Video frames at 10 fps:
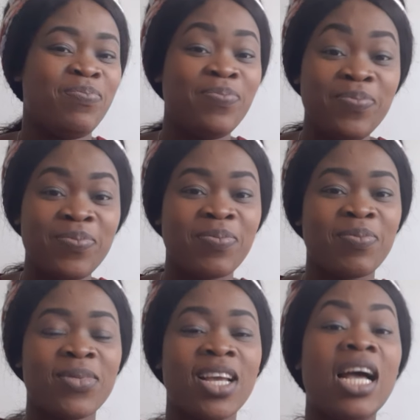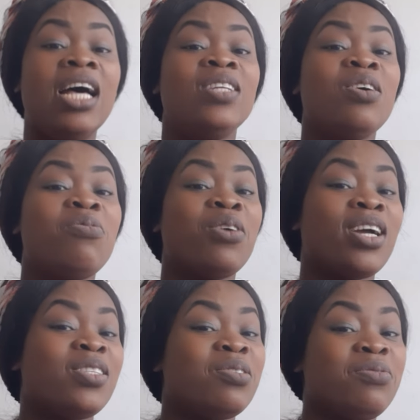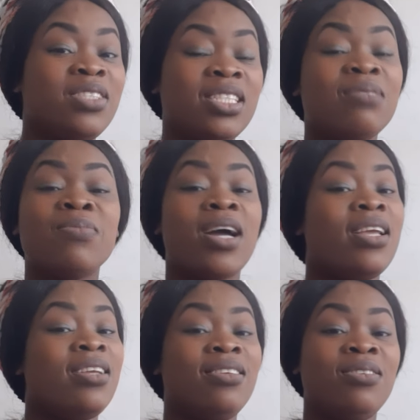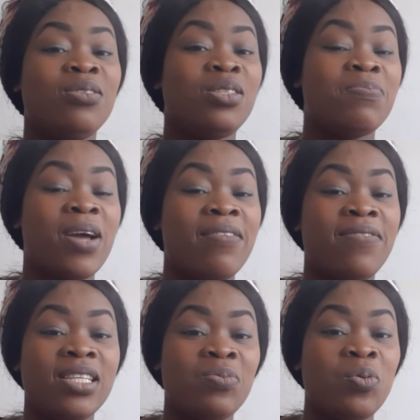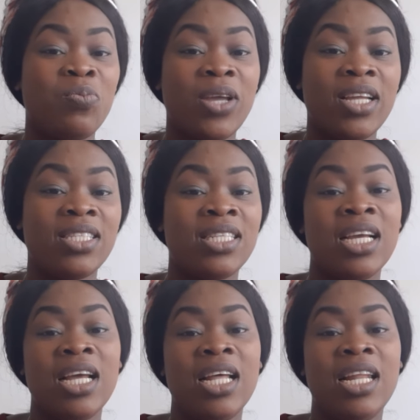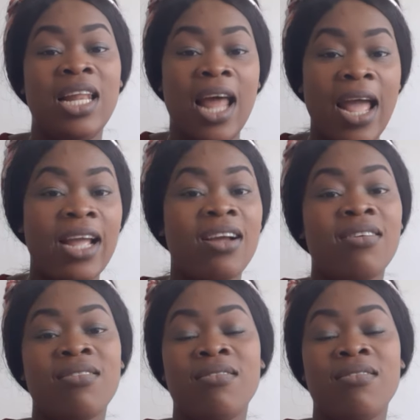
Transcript: Don't forget to visit my Facebook page, like,